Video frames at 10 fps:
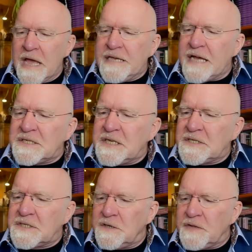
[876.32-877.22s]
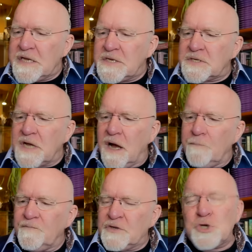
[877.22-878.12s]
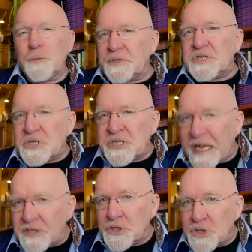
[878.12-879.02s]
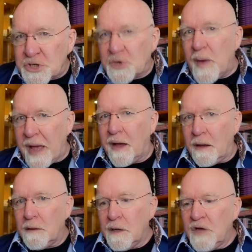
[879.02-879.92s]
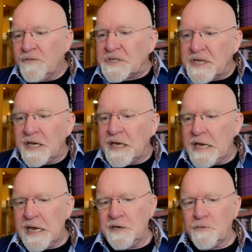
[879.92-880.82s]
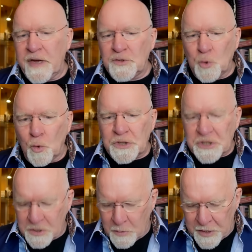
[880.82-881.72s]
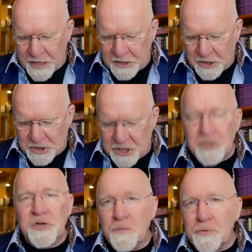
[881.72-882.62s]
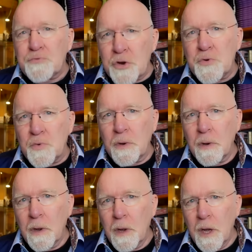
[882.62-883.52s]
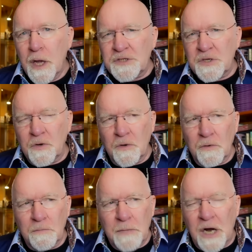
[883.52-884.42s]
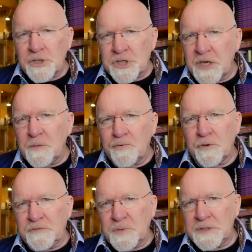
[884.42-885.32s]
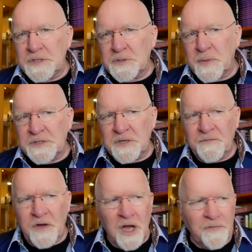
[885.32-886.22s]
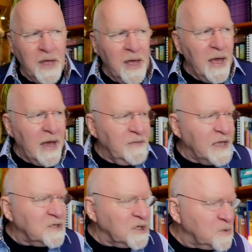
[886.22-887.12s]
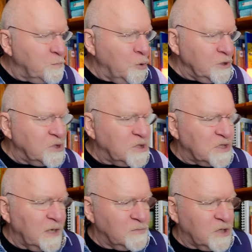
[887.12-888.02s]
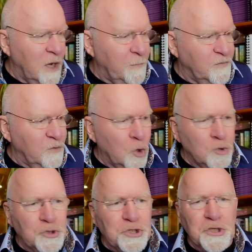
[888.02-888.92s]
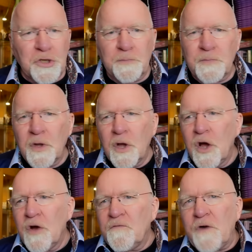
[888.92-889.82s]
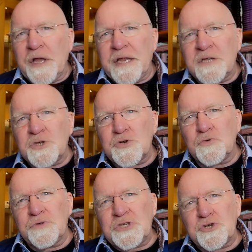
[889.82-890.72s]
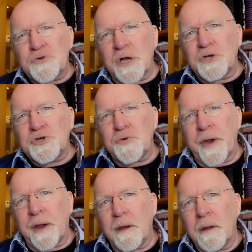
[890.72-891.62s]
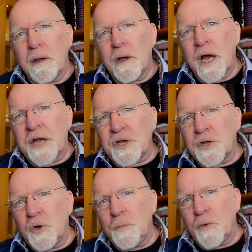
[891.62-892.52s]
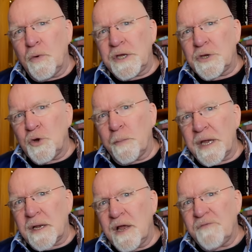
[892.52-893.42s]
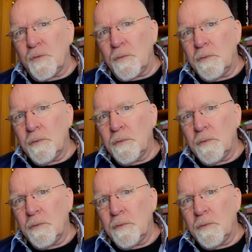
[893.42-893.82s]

Yes, there's, there's um, the Jupiter-Saturn square that's kicking in around August that will then continue through until March, April of twenty twenty-five. And that does point to some type of long-term financial restructuring at a global economic level.